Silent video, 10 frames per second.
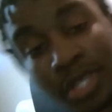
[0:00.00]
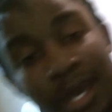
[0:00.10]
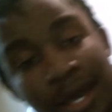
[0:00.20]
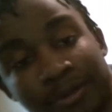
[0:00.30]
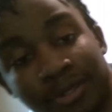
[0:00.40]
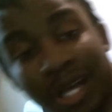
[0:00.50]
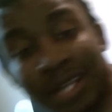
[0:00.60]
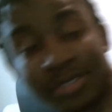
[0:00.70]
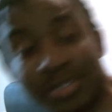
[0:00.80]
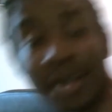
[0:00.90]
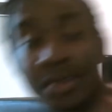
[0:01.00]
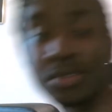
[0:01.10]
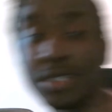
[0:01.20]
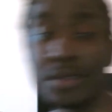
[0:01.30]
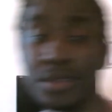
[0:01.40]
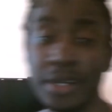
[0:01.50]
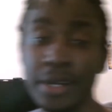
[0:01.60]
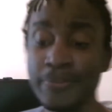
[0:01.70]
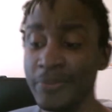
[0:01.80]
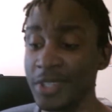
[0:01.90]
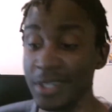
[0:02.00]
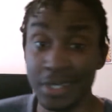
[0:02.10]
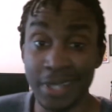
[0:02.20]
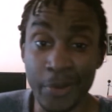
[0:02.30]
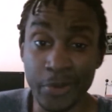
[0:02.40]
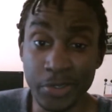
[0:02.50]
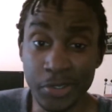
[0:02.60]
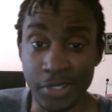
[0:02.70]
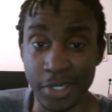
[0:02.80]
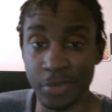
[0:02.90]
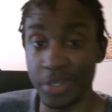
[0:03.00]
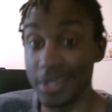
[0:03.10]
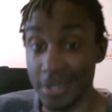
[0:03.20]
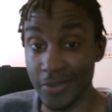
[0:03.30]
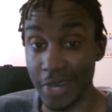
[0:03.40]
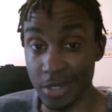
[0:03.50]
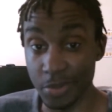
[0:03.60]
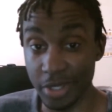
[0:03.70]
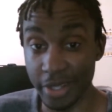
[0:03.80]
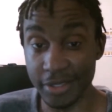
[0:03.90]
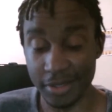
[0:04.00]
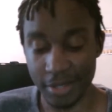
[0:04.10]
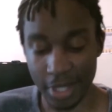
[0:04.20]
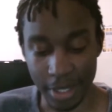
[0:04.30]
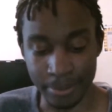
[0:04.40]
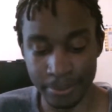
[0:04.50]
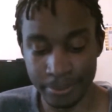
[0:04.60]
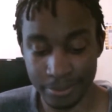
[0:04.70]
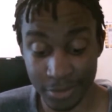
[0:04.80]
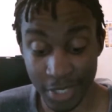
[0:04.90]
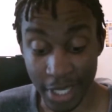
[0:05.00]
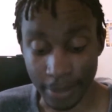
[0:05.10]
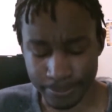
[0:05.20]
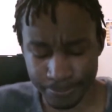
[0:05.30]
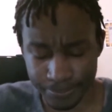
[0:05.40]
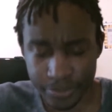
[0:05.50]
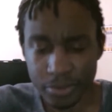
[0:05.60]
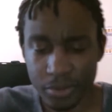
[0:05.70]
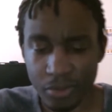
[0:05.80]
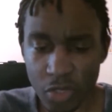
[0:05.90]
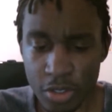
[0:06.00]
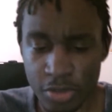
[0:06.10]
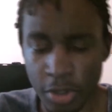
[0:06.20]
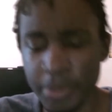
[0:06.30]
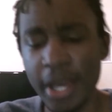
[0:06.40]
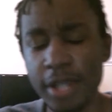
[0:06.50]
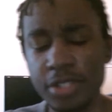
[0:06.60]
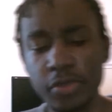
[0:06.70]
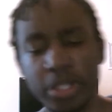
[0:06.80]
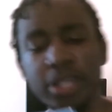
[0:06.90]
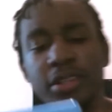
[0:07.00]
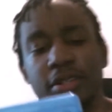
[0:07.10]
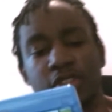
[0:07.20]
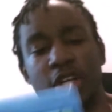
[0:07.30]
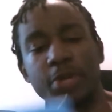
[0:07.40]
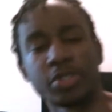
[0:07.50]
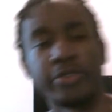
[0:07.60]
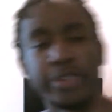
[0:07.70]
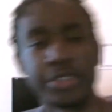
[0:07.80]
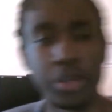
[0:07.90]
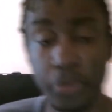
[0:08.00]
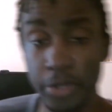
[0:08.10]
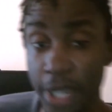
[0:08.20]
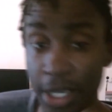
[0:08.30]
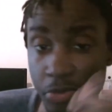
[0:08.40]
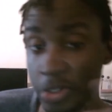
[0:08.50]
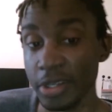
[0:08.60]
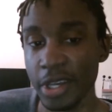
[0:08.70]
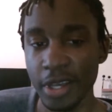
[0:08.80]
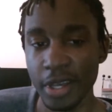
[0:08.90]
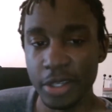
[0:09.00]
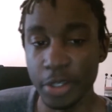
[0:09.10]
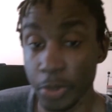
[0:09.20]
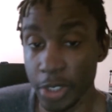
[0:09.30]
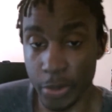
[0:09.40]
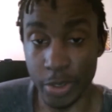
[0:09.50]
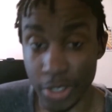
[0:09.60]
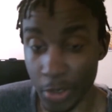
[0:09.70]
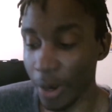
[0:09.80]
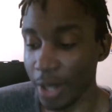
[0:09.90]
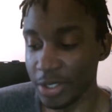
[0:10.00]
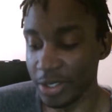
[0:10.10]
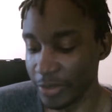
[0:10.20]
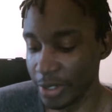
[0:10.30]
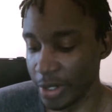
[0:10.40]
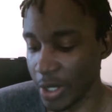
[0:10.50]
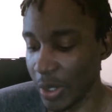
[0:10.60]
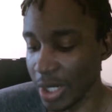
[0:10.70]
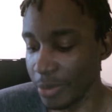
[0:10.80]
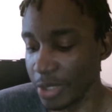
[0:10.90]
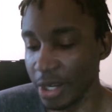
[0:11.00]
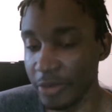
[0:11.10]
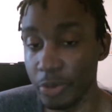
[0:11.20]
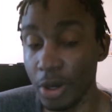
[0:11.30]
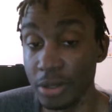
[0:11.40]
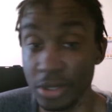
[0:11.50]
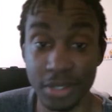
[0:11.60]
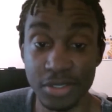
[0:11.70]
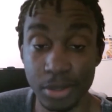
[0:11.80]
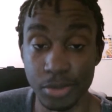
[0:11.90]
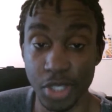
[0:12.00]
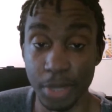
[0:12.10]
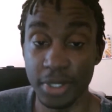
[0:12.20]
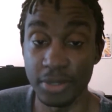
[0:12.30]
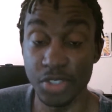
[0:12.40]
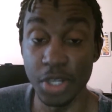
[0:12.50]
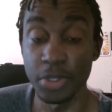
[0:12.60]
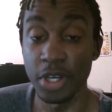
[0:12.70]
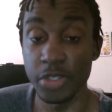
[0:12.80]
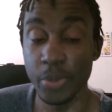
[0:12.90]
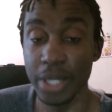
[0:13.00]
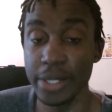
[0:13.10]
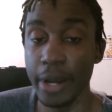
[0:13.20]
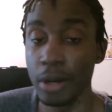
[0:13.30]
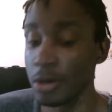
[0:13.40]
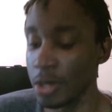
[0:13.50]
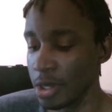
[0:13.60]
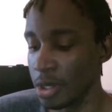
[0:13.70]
yeah, lots of titles out there. Now we're losing because of Aniplex. Yeah. So let me actually read the description of the show for you guys. I mean, you're pretty much here watching the video, and I mean, I've probably done some jump cuts by now.